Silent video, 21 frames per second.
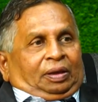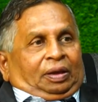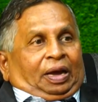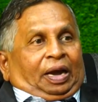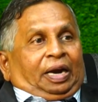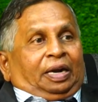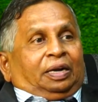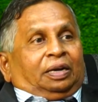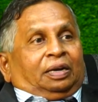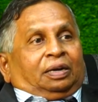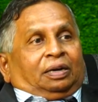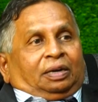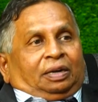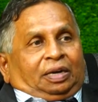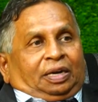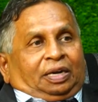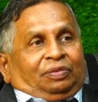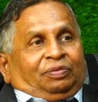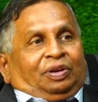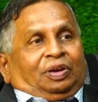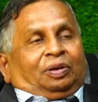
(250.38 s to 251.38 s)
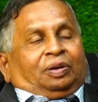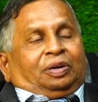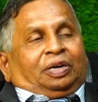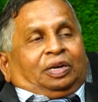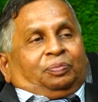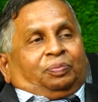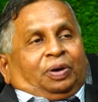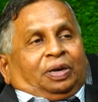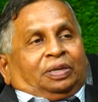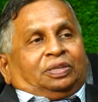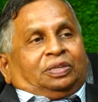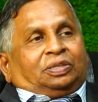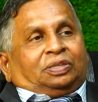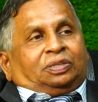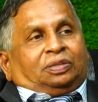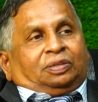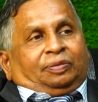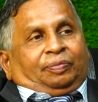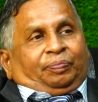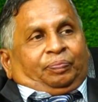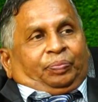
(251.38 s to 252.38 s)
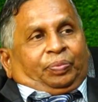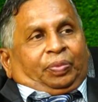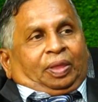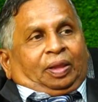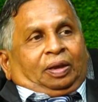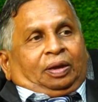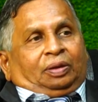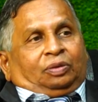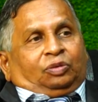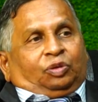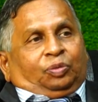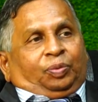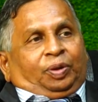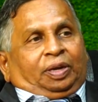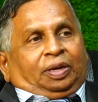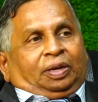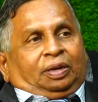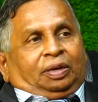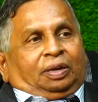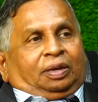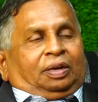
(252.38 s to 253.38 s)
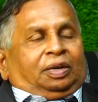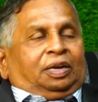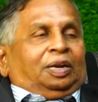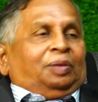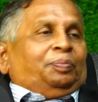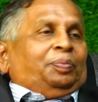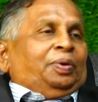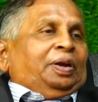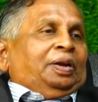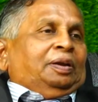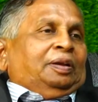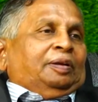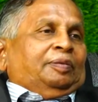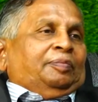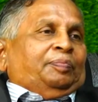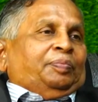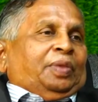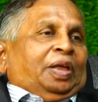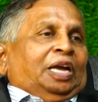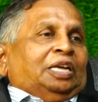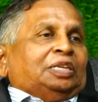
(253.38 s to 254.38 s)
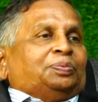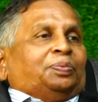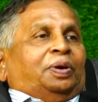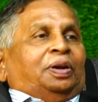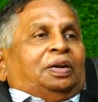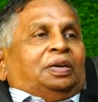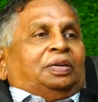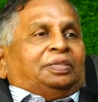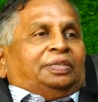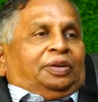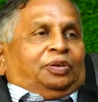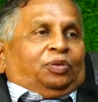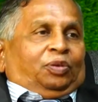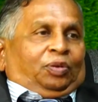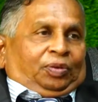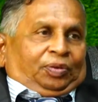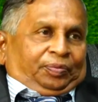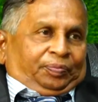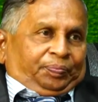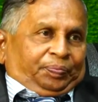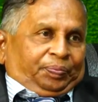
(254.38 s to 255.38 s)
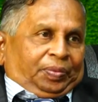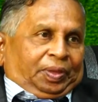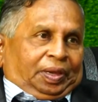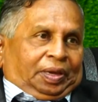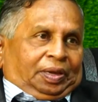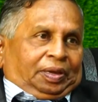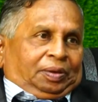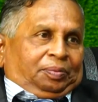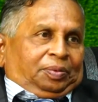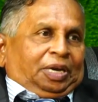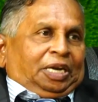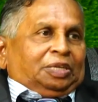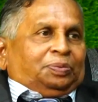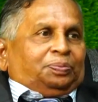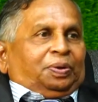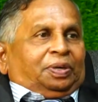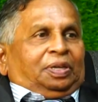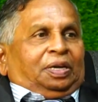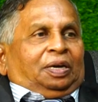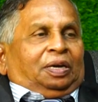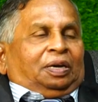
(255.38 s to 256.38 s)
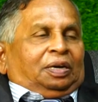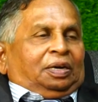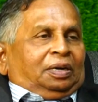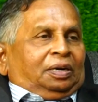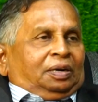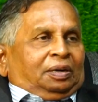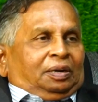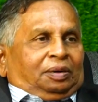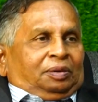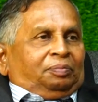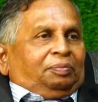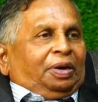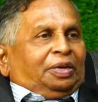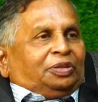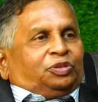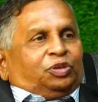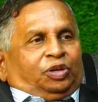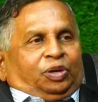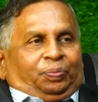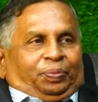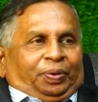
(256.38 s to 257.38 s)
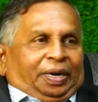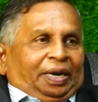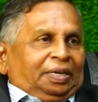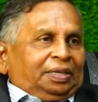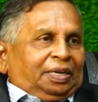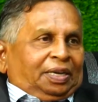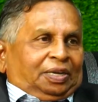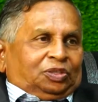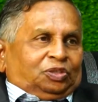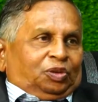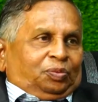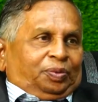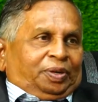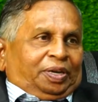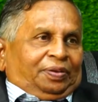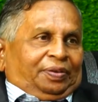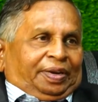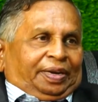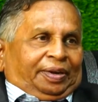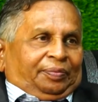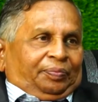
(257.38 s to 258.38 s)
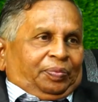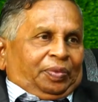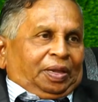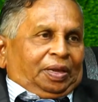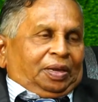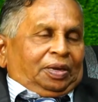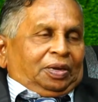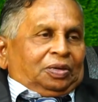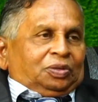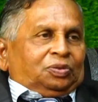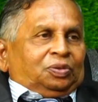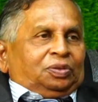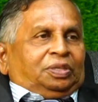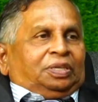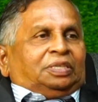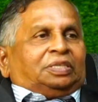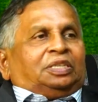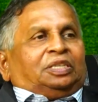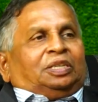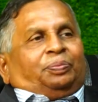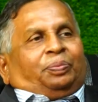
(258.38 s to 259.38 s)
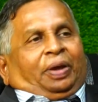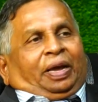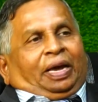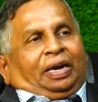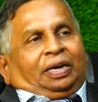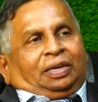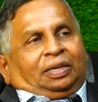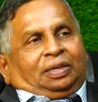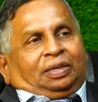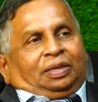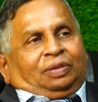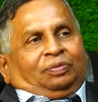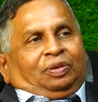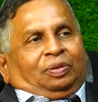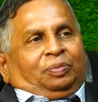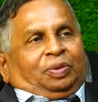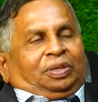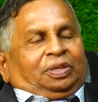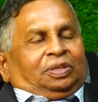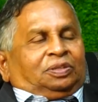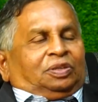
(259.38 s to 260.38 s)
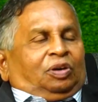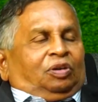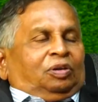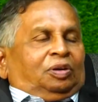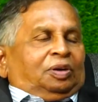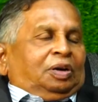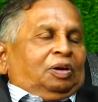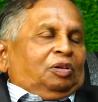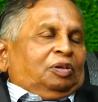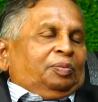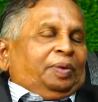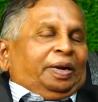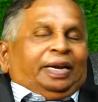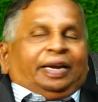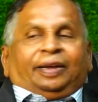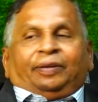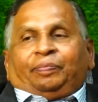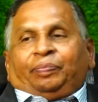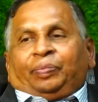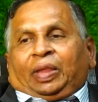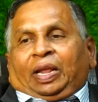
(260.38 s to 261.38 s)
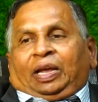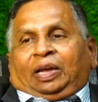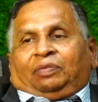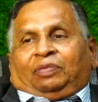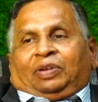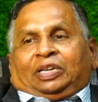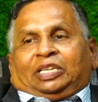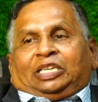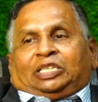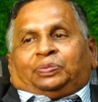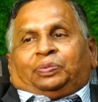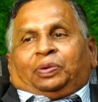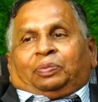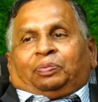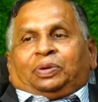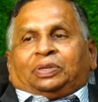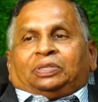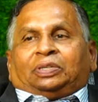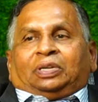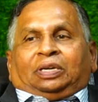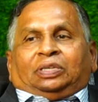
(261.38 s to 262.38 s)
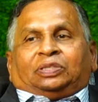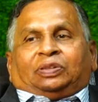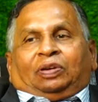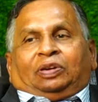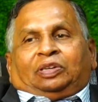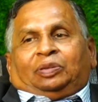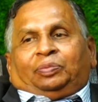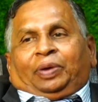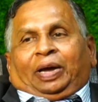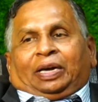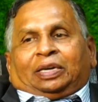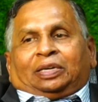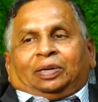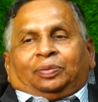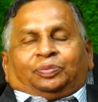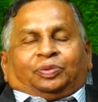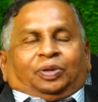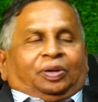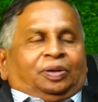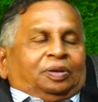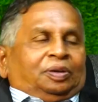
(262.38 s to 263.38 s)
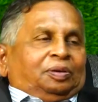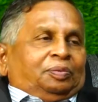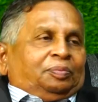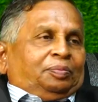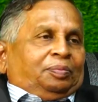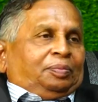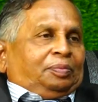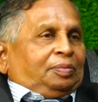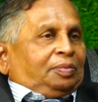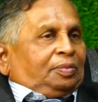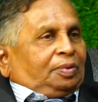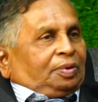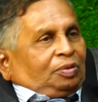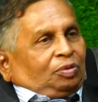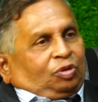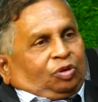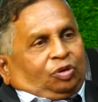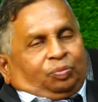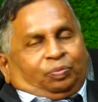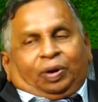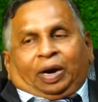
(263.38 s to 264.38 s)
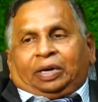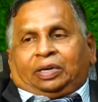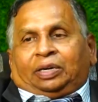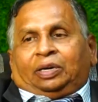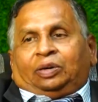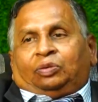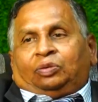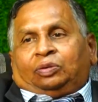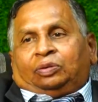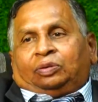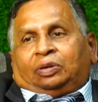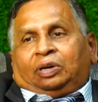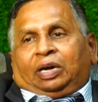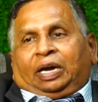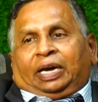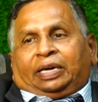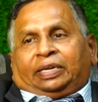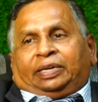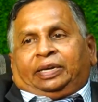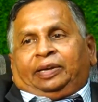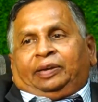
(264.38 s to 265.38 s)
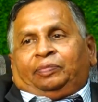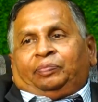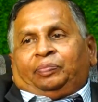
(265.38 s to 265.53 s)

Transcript: and deposits to be repaid as per schedule, as per the maturity period they has to be given. So this is the priority given by this government. For this purpose, the Insolvency Bankruptcy Code brought into act,